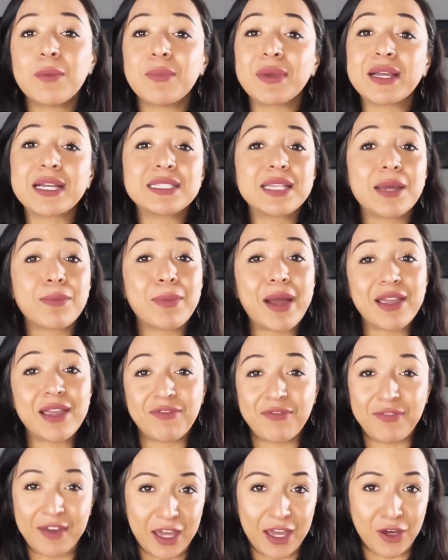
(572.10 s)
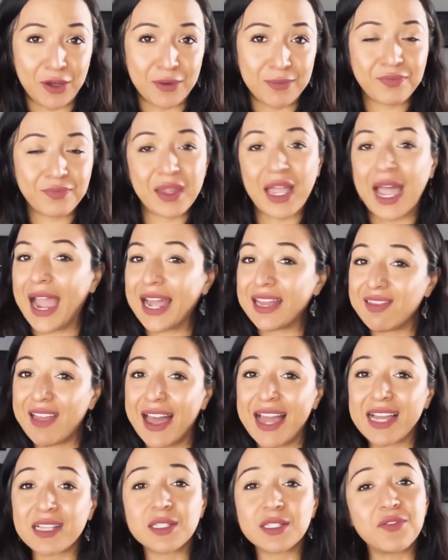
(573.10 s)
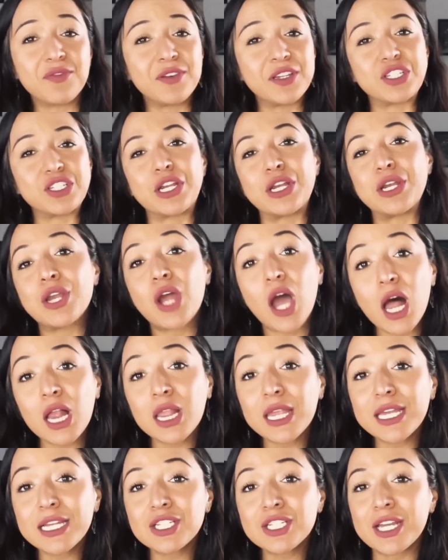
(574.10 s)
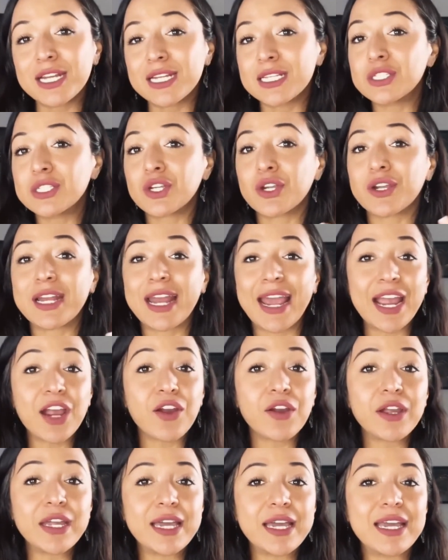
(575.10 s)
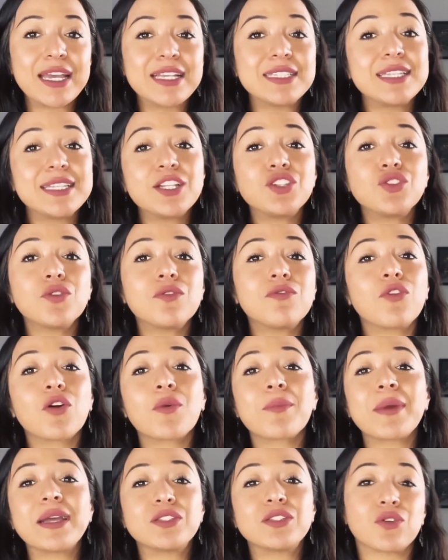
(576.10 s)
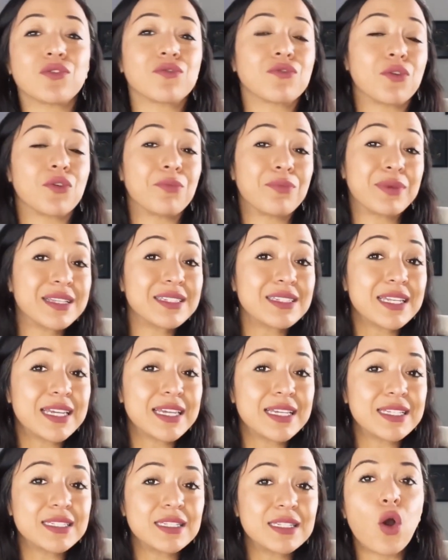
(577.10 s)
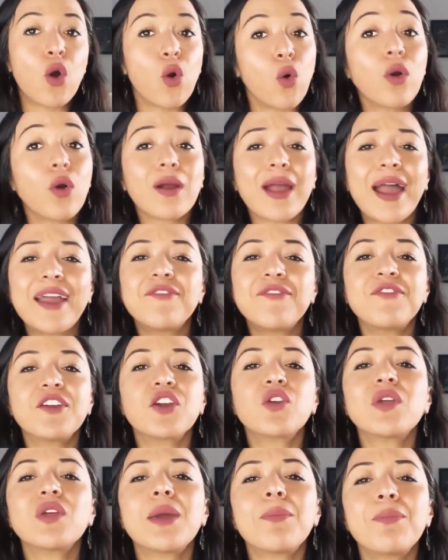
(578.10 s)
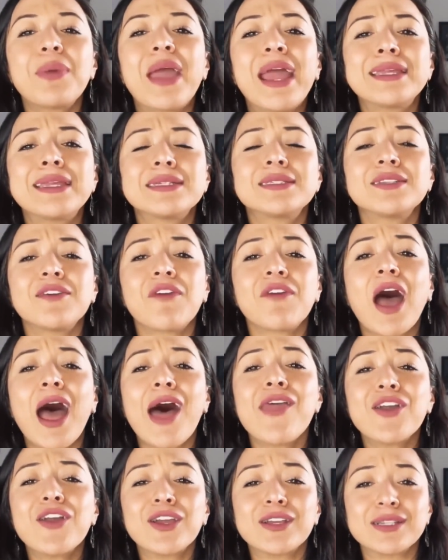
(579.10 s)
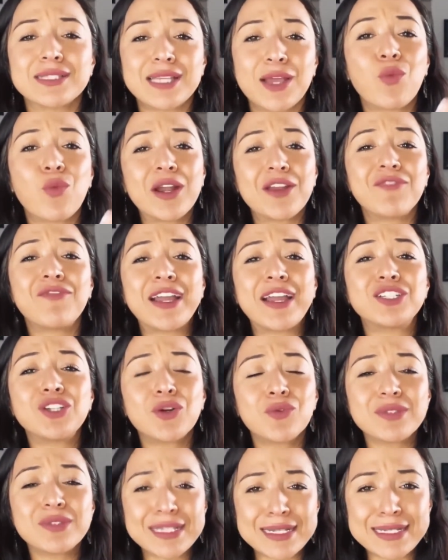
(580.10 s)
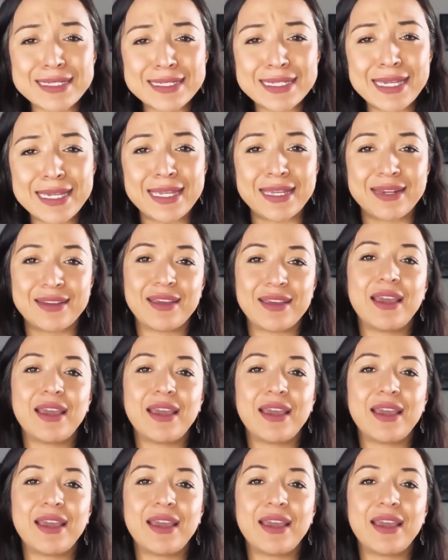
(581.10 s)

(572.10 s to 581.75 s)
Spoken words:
because I might fail. I lack sufficient knowledge in a certain area essential for my soulful business, or I fear the opinions of others and what if I don't succeed,